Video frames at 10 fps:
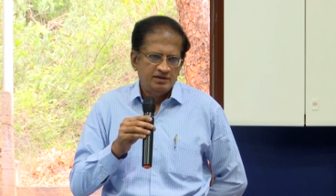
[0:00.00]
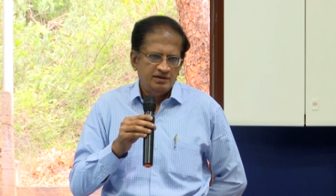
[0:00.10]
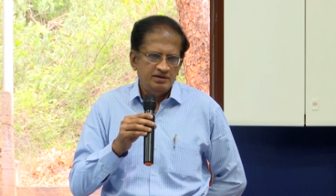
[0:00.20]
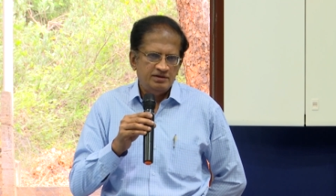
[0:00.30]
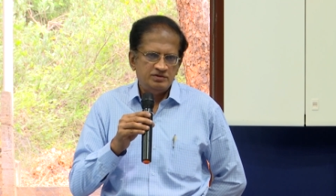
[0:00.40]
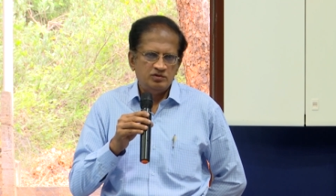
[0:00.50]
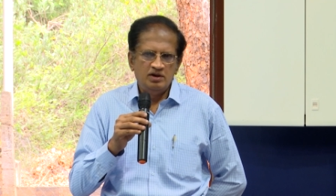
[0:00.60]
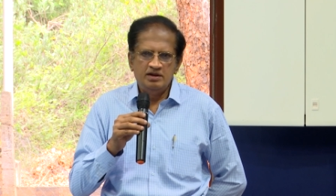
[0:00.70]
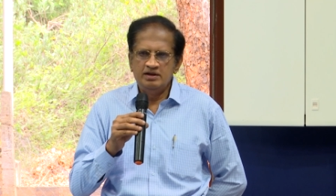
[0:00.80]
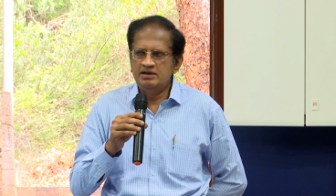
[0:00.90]
In the
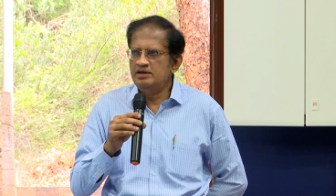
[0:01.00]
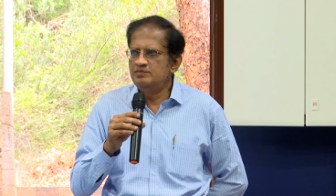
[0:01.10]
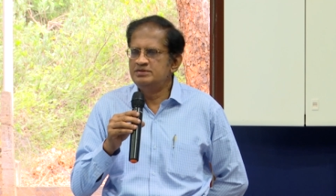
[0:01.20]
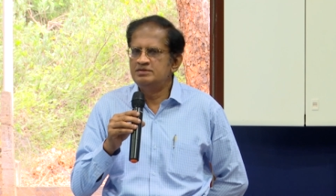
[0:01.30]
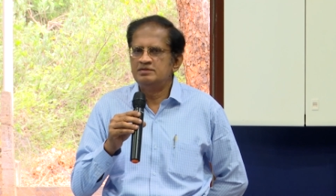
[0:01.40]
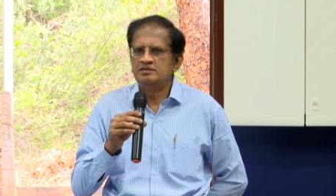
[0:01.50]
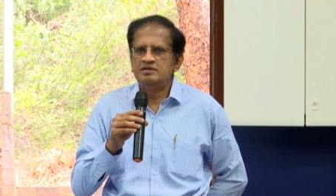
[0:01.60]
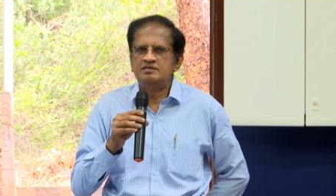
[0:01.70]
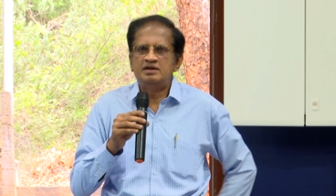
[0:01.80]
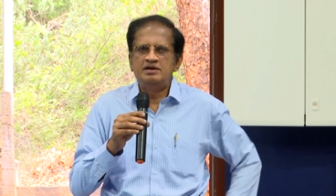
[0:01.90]
solar eclipse,
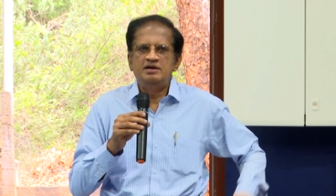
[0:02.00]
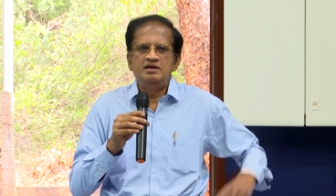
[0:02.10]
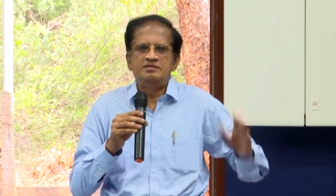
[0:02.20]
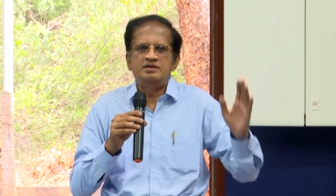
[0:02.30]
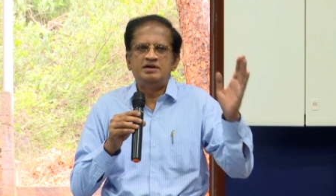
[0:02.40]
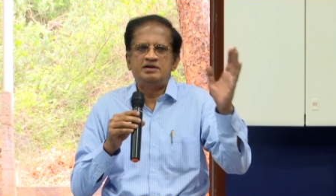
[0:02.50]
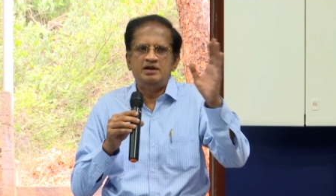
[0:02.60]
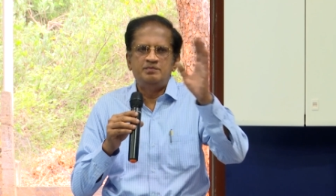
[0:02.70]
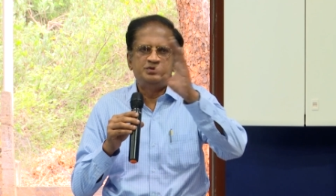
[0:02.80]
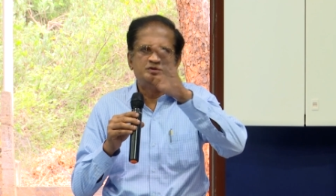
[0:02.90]
the sun is
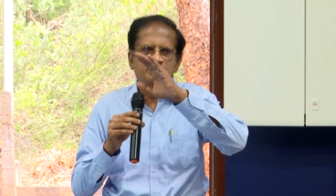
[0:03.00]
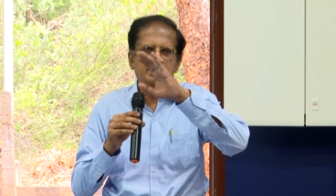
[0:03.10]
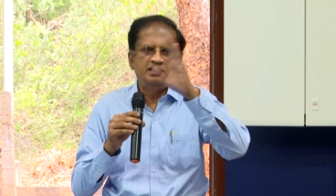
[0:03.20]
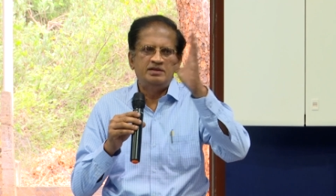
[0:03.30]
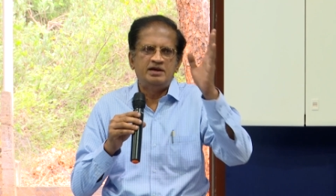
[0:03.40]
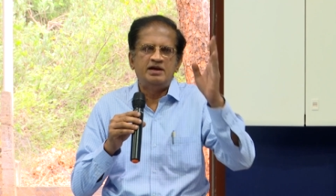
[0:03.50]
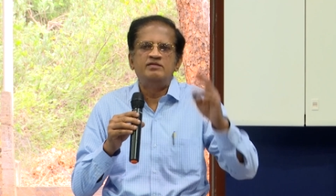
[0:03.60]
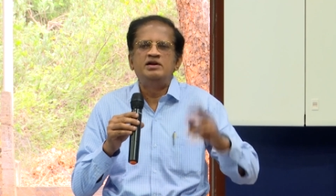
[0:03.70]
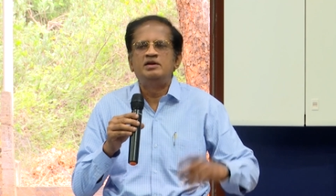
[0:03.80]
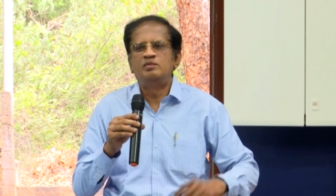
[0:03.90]
eclipsed by the
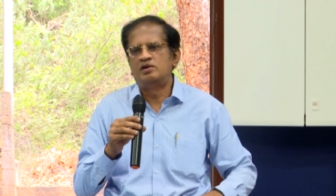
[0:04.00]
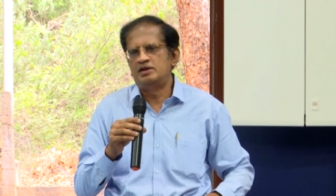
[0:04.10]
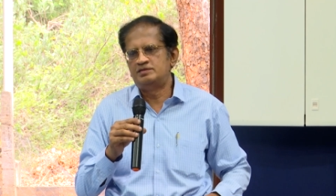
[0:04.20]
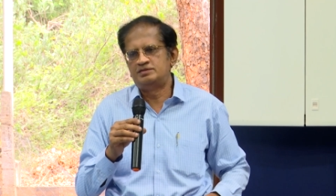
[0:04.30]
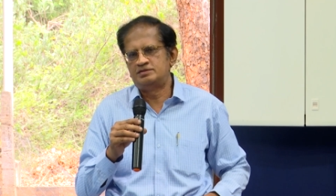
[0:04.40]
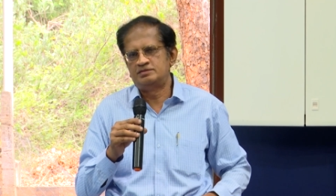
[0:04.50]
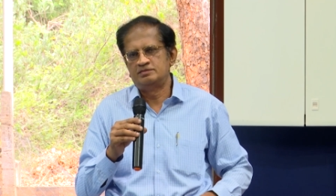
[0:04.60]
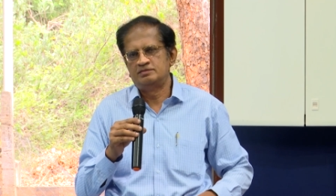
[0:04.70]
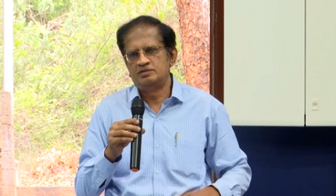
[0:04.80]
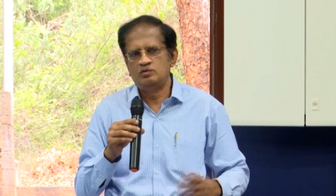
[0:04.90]
heavenly bodies.
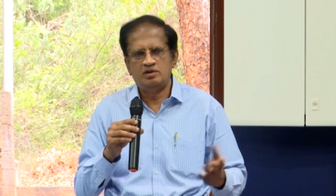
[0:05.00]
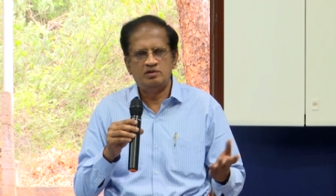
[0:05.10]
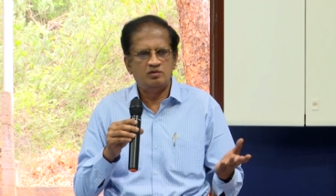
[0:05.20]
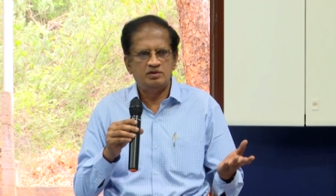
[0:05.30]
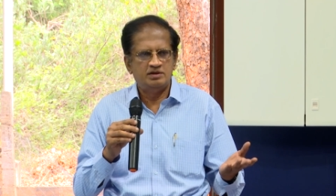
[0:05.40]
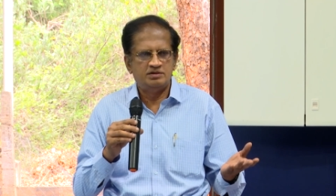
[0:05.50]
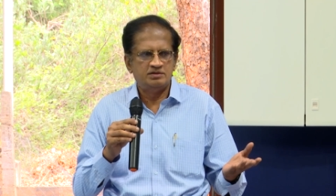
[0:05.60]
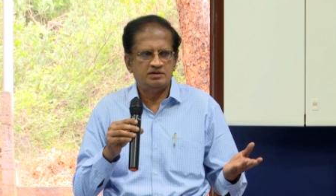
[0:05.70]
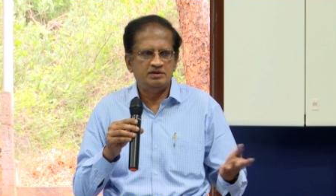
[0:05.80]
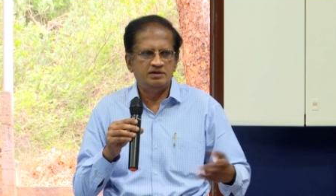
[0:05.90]
You all know that.
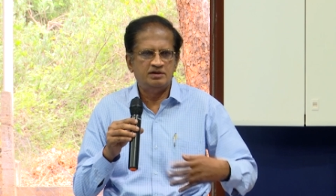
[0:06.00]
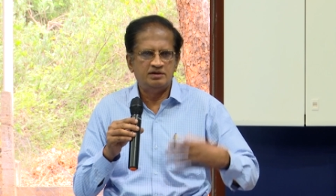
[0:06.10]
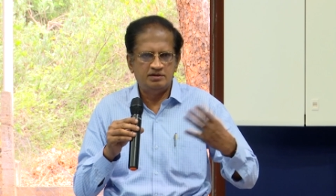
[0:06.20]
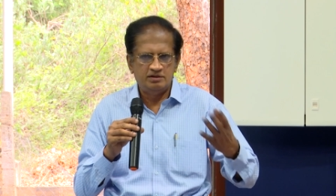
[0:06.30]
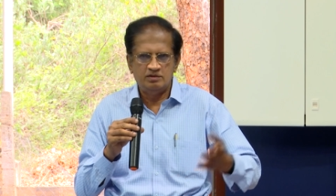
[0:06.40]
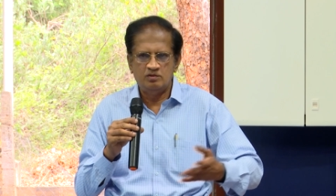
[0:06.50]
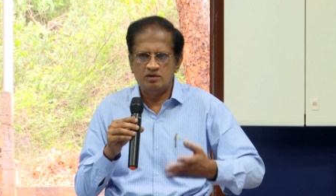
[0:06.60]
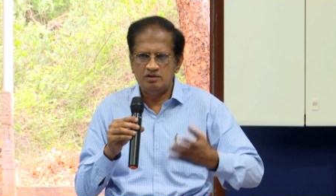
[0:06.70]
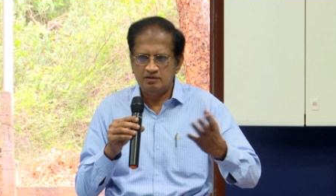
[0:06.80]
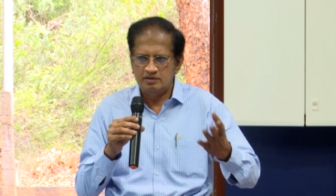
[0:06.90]
I did not go
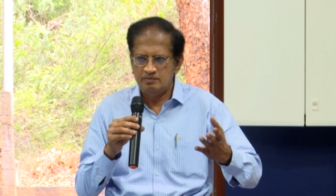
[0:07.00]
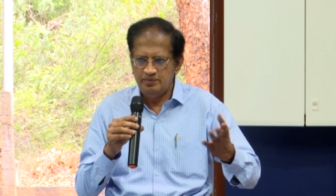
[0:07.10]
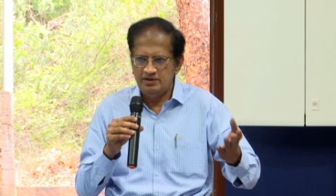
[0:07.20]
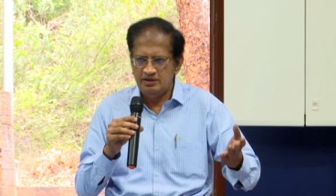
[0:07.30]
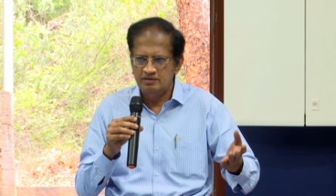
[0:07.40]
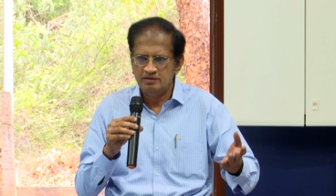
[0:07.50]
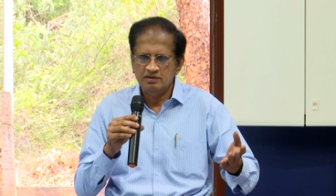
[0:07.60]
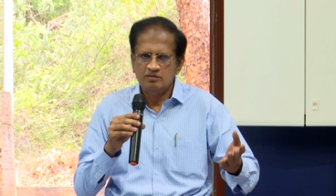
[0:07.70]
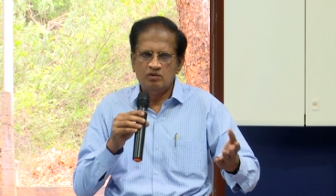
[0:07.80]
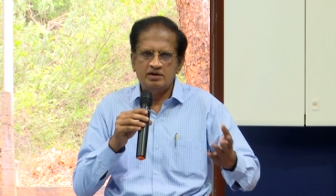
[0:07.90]
on repeating
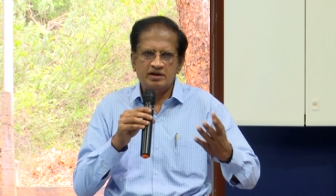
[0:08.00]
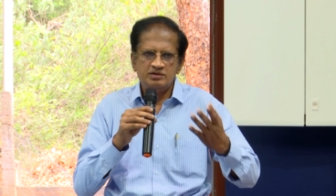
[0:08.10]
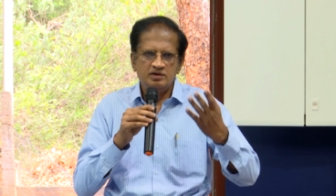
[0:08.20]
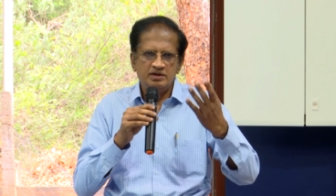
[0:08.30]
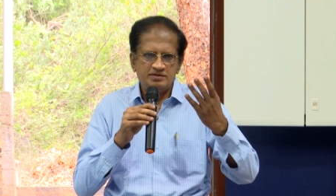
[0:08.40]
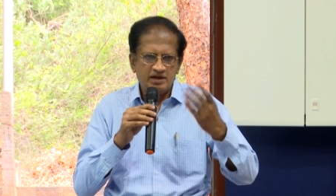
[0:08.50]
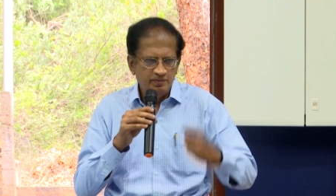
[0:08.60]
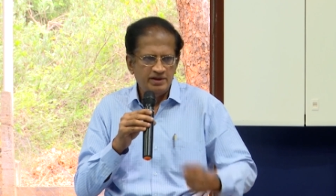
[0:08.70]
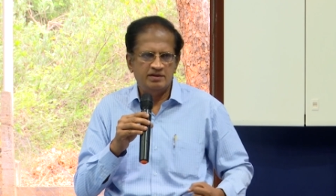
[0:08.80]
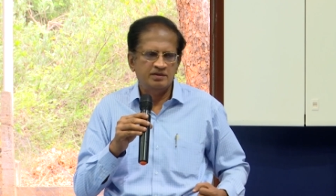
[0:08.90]
what actually is
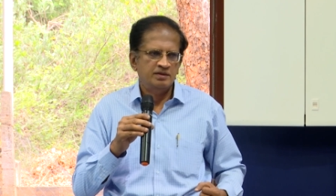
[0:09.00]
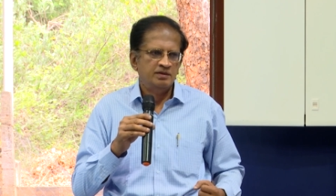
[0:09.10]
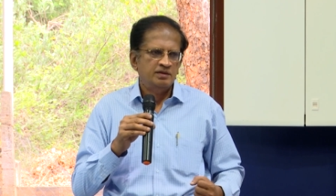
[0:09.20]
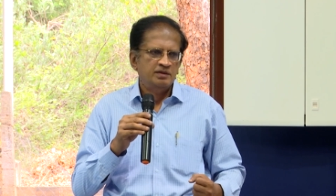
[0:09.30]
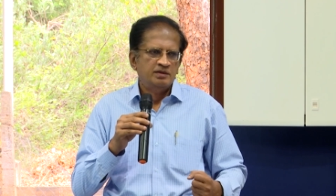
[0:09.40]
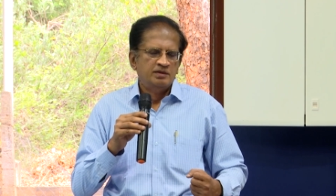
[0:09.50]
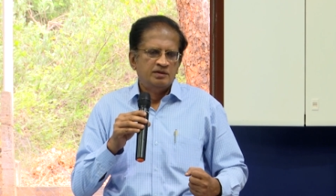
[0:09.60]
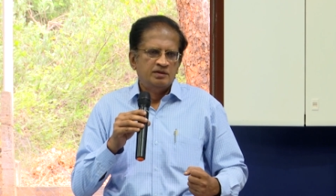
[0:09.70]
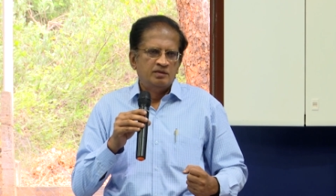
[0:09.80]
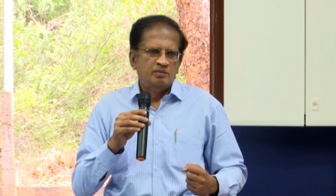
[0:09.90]
happening.
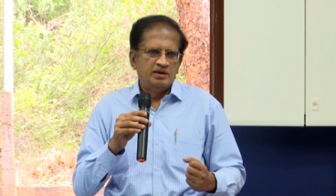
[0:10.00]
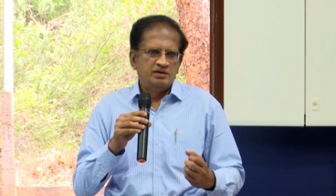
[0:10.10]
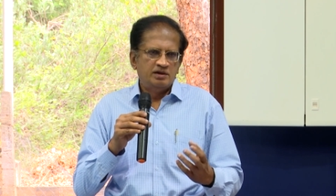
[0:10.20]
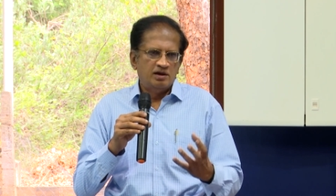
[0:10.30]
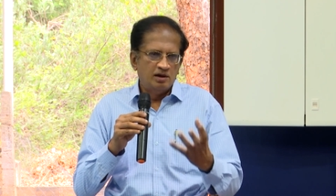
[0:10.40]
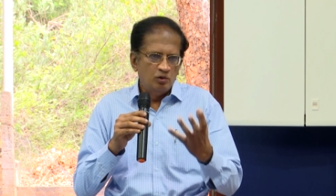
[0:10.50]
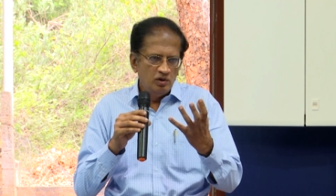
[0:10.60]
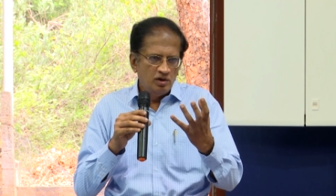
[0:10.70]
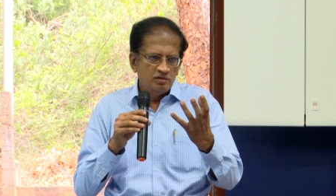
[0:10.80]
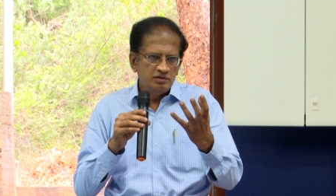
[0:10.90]
But how
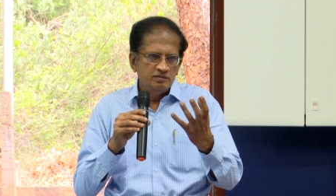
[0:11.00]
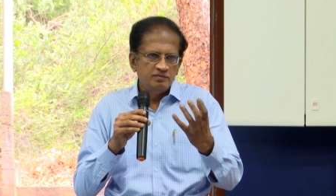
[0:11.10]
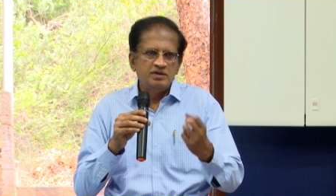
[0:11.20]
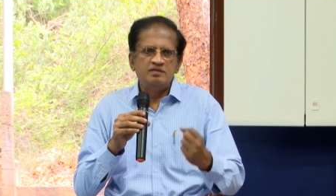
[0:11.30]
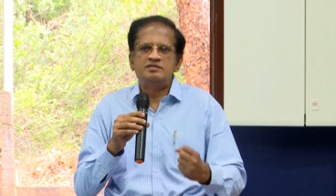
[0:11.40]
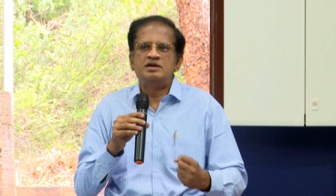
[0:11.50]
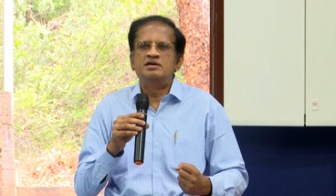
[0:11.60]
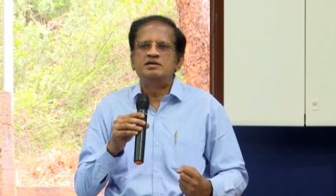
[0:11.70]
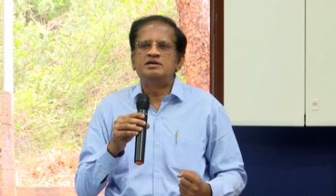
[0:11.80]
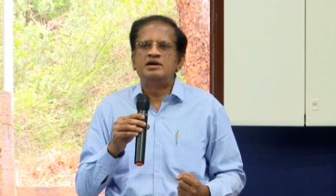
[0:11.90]
long the
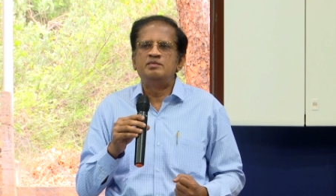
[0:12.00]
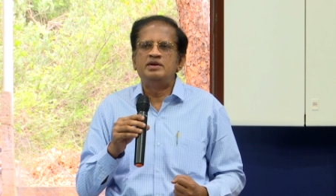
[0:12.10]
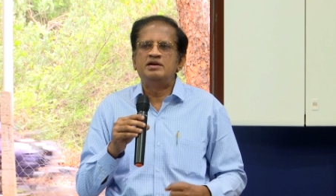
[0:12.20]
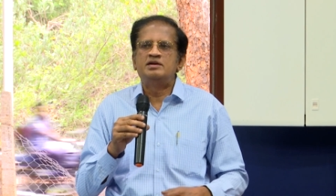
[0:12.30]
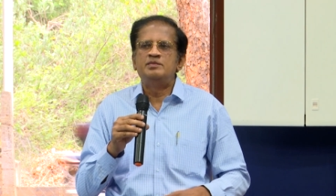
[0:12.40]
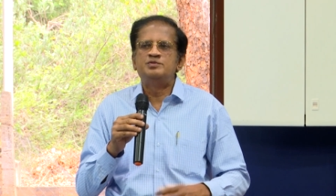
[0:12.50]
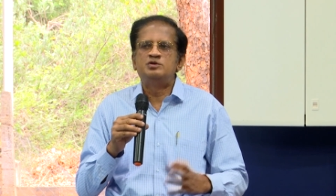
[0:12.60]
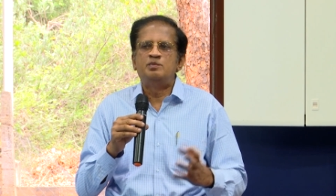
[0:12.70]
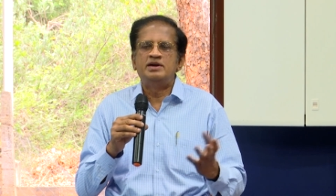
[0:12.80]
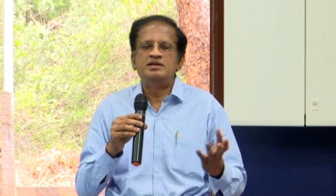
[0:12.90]
sun can be
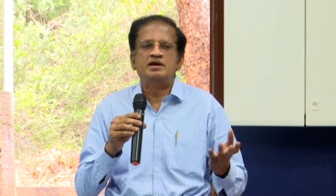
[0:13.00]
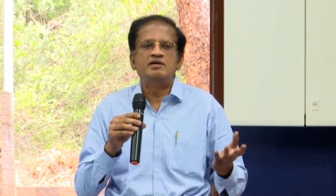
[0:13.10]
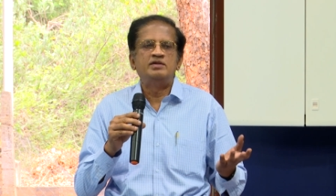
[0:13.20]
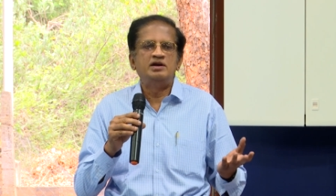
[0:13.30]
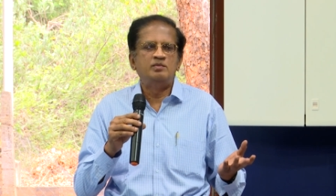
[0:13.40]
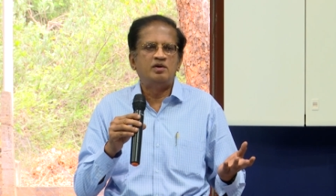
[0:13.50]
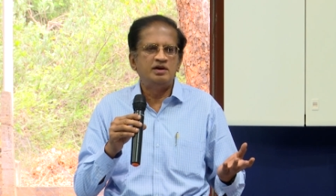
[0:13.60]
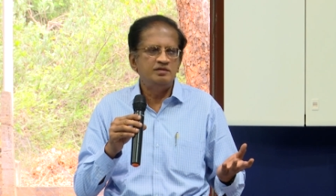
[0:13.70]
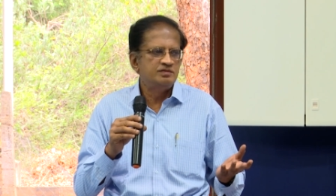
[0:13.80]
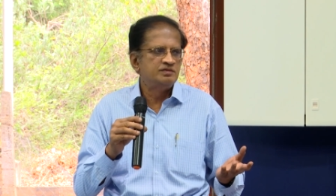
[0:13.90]
eclipsed by the heavenly
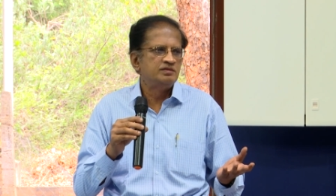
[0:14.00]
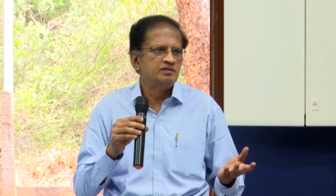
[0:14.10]
bodies?